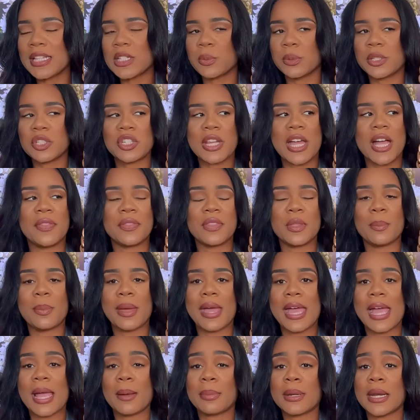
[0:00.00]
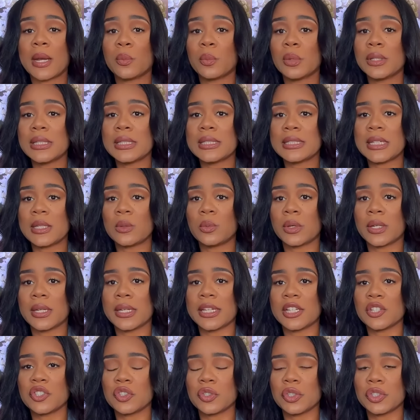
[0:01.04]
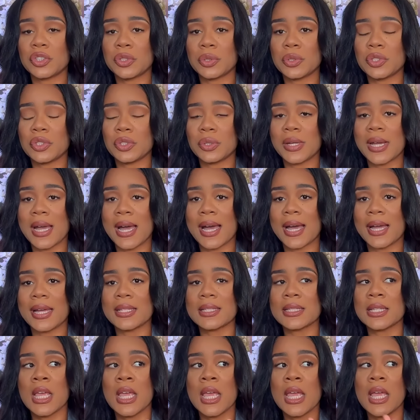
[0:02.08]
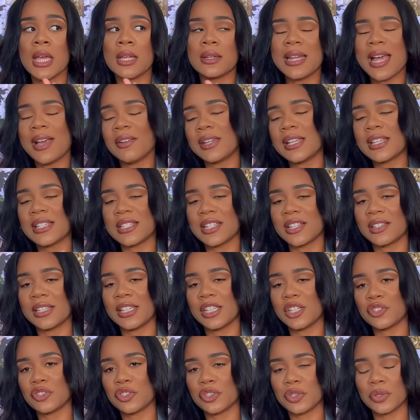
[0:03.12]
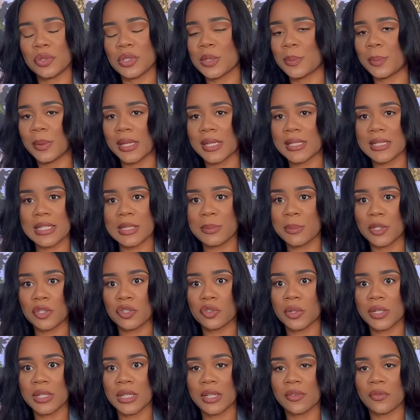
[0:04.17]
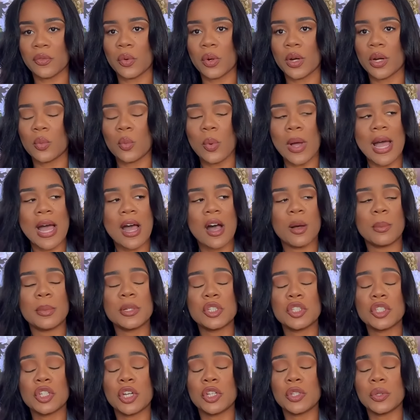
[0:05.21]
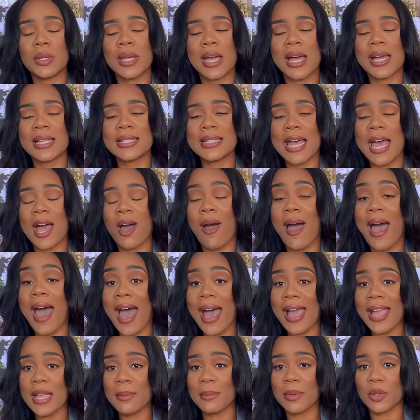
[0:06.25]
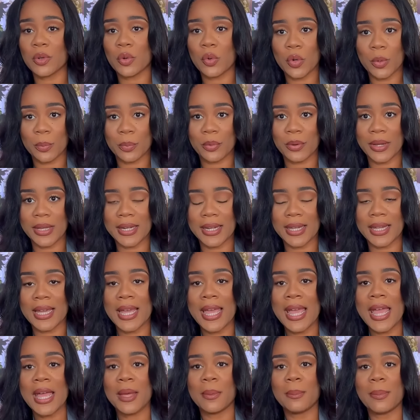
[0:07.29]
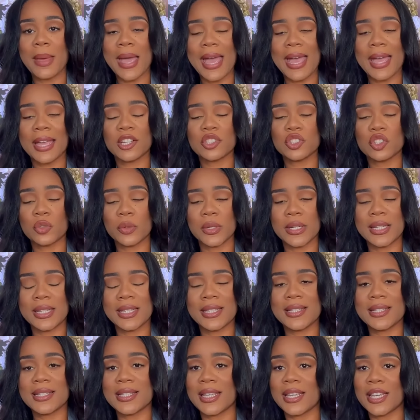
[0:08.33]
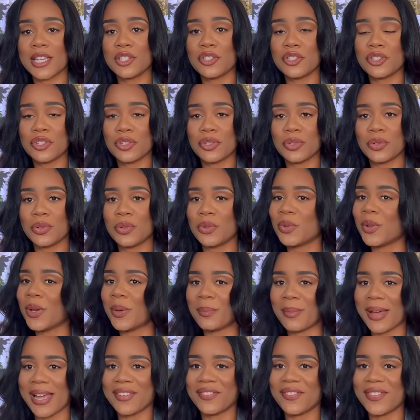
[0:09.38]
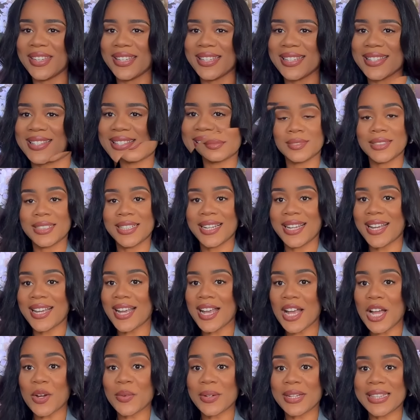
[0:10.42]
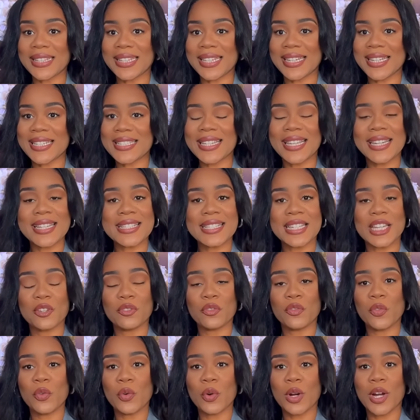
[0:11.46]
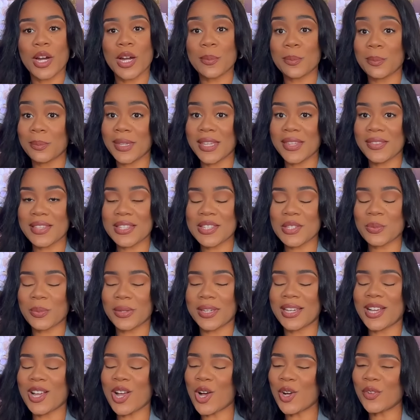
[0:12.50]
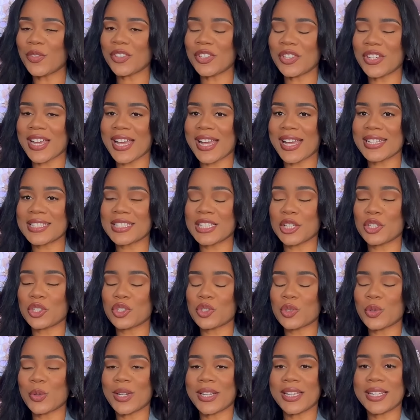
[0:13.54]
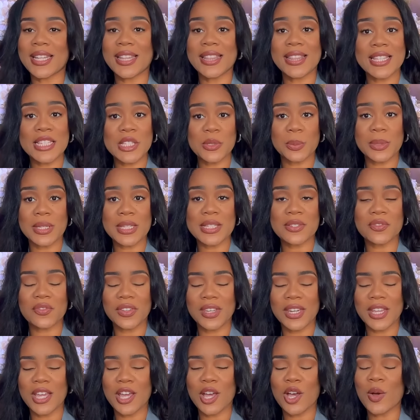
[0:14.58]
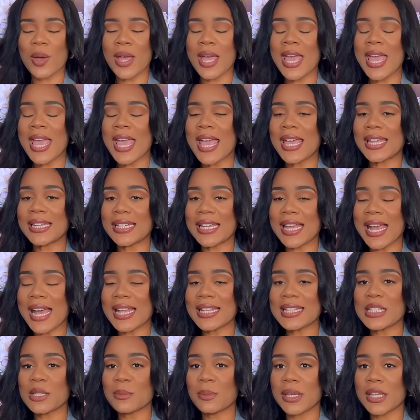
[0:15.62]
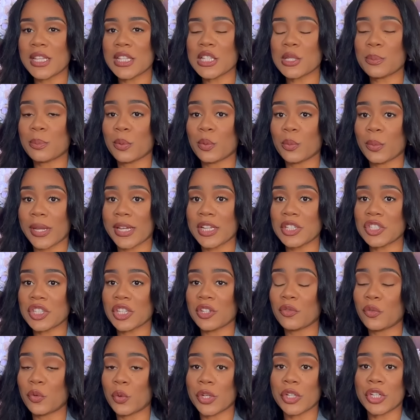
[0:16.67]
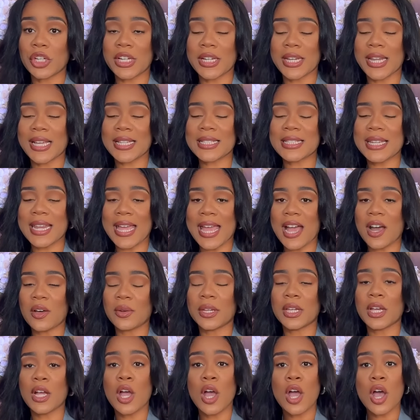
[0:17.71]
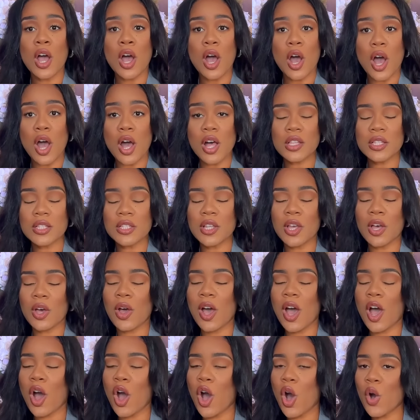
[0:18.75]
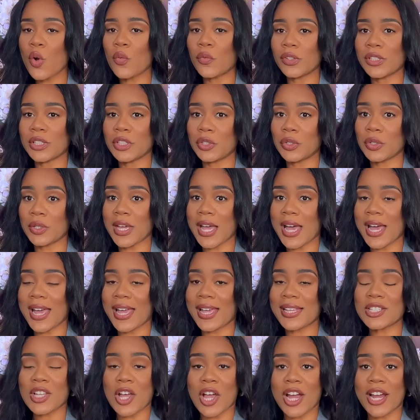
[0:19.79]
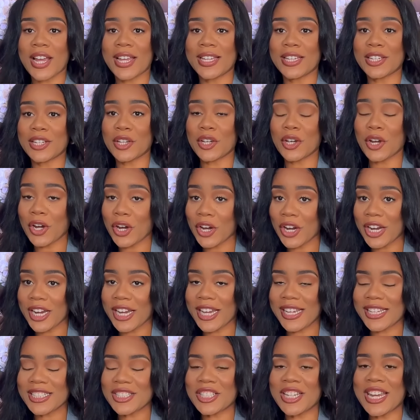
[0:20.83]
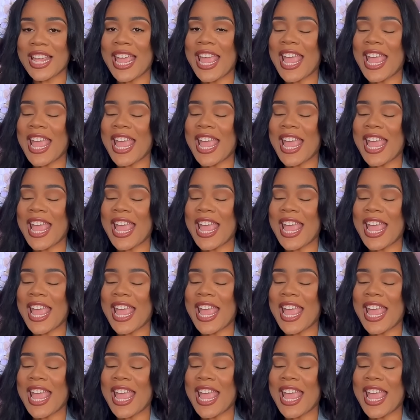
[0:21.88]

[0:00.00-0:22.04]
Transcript: switch out the bag, but I really did want to introduce you guys, not necessarily introduce because it's been trending for a while, but show you guys how I am incorporating bag trends into my fits. All right, ladies, that is it for me this week. Hopefully you guys enjoyed this week's video and got some inspiration for your next outing. Also, hopefully, you guys are encouraged